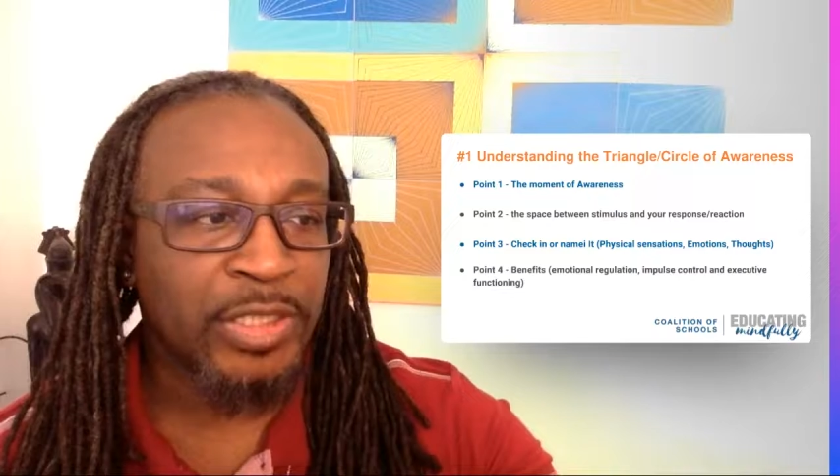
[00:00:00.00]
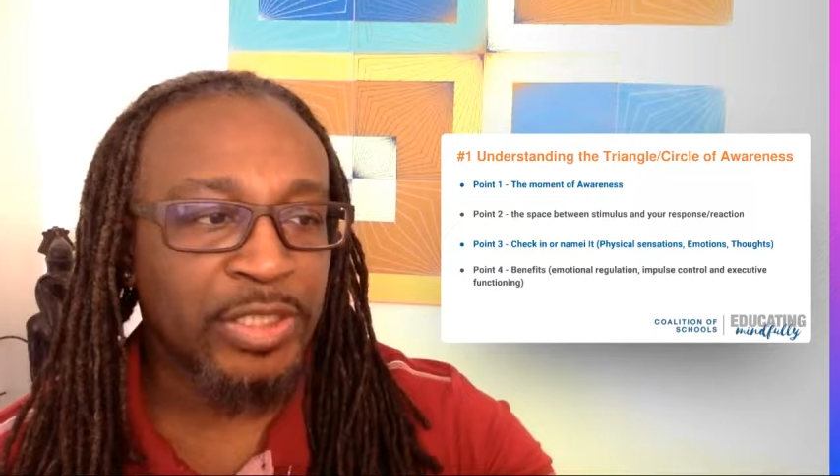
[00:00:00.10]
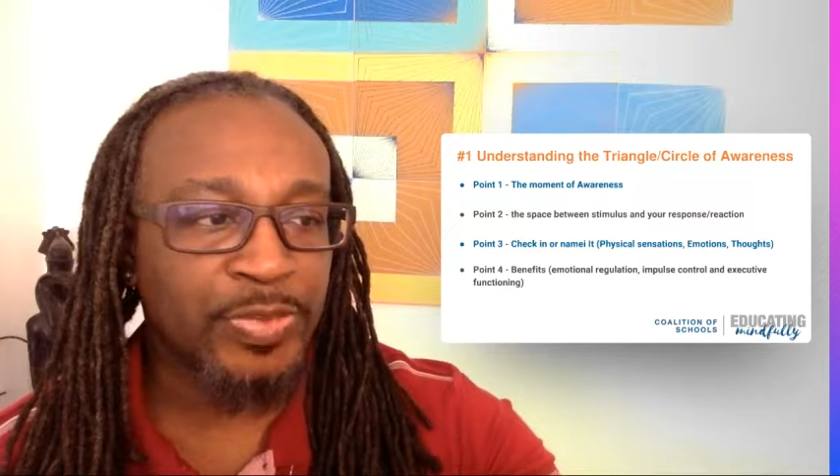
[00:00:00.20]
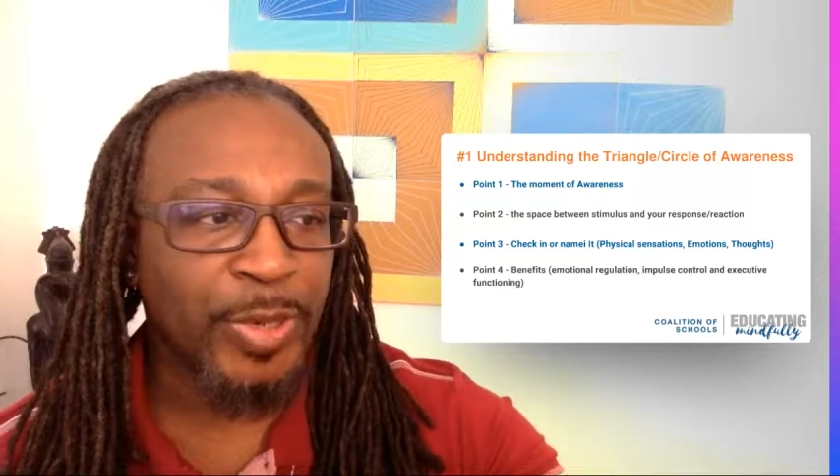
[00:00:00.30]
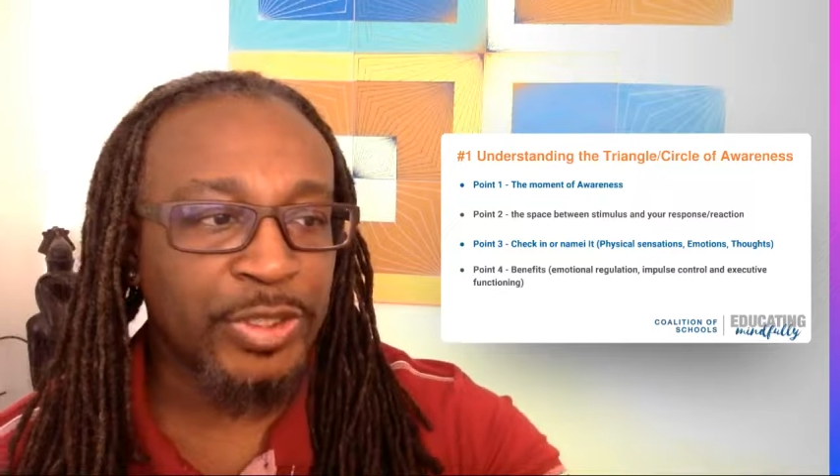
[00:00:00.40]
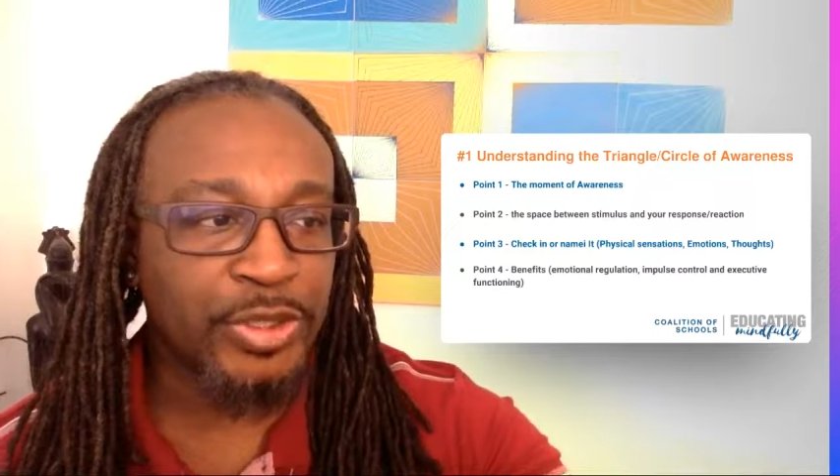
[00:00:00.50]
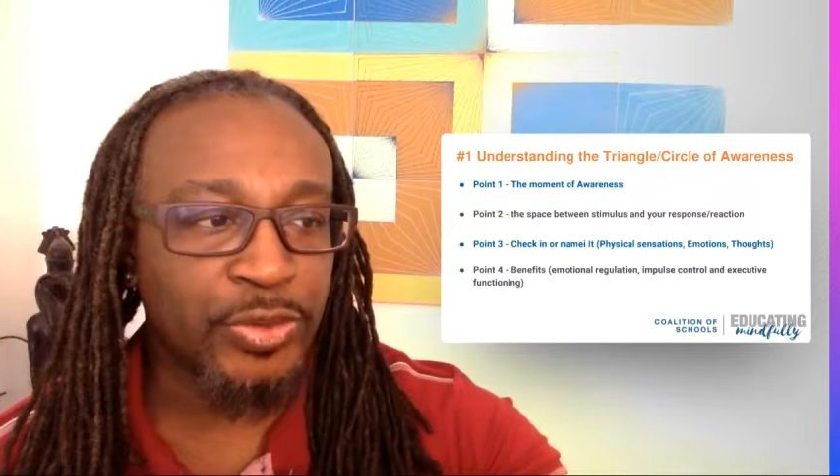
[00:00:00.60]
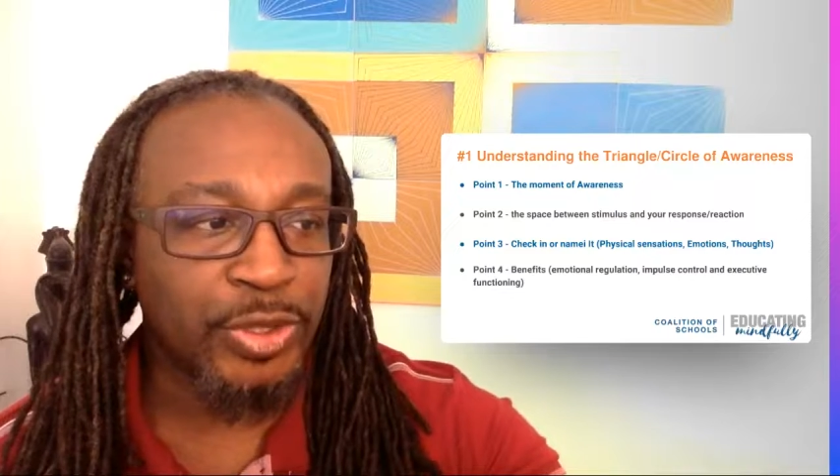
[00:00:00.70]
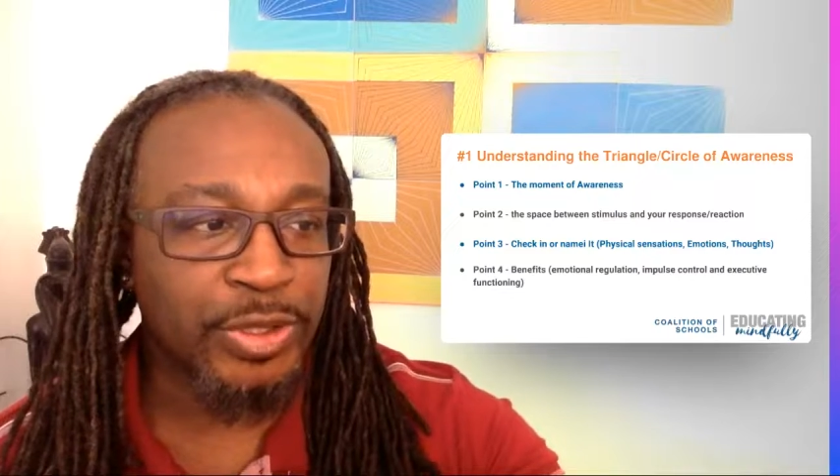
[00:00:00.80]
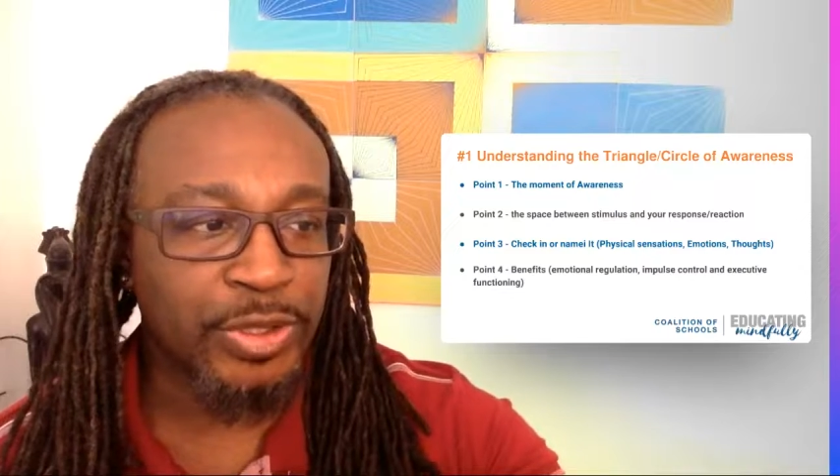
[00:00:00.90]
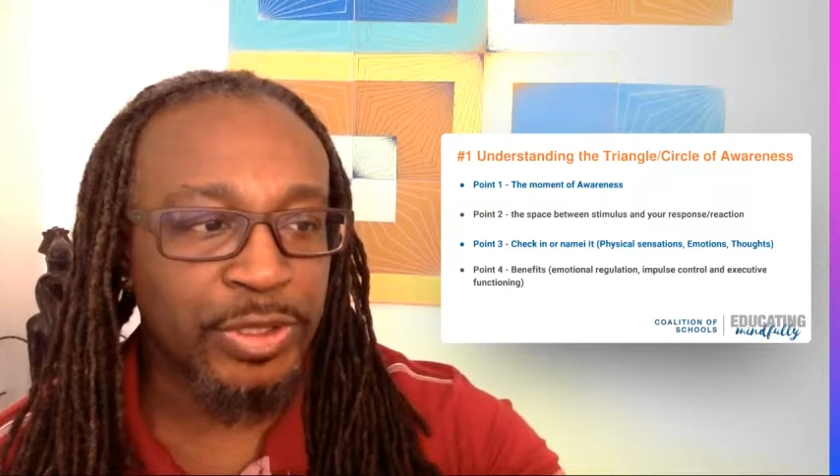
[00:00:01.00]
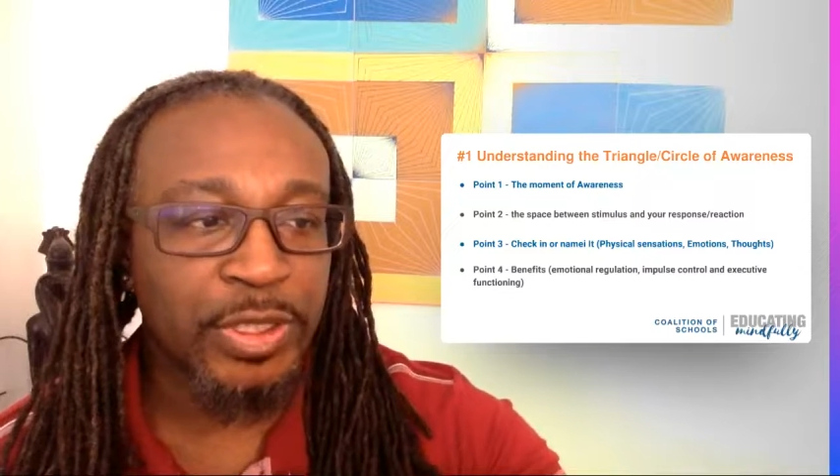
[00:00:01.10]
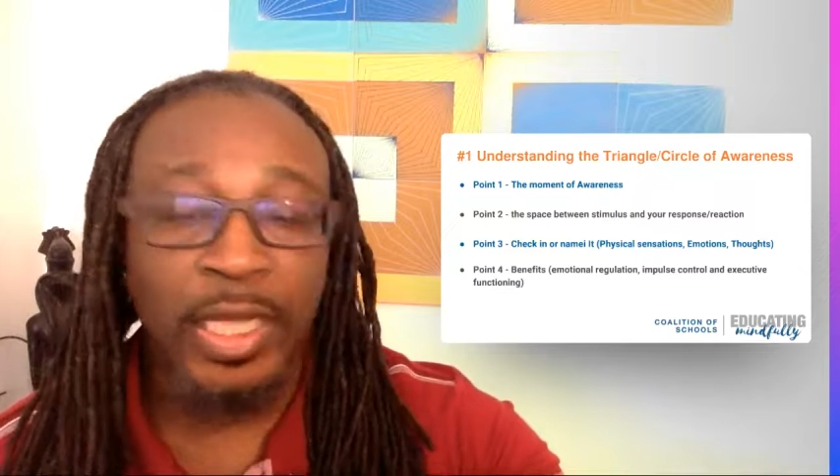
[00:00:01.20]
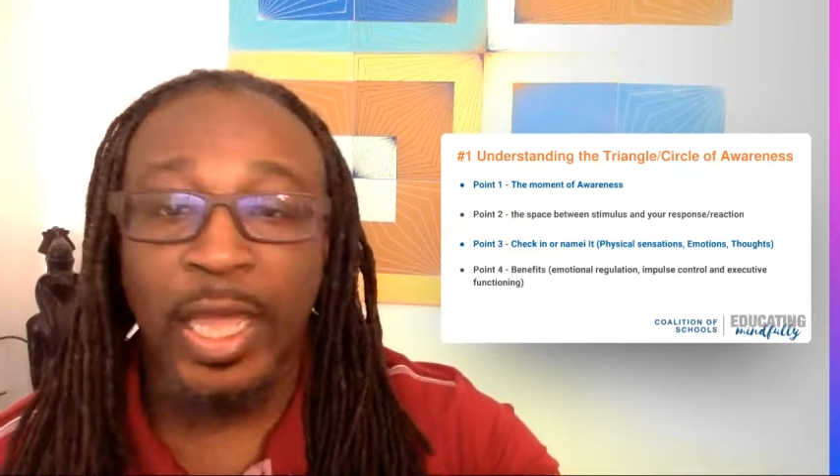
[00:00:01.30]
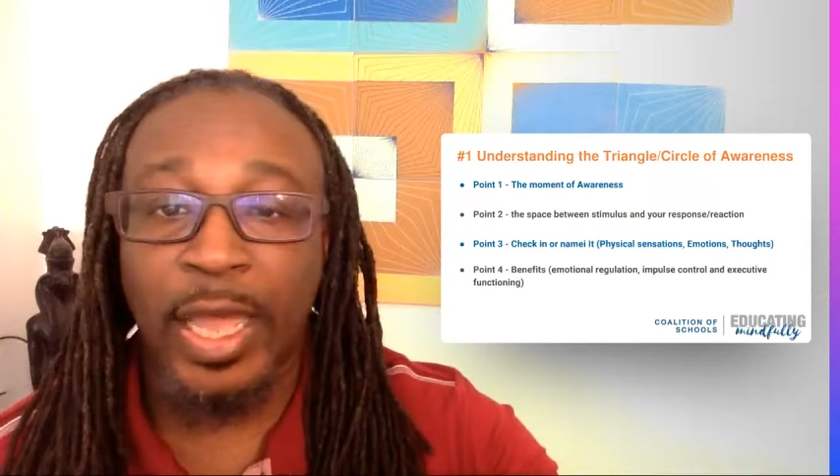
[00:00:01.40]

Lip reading: teach my students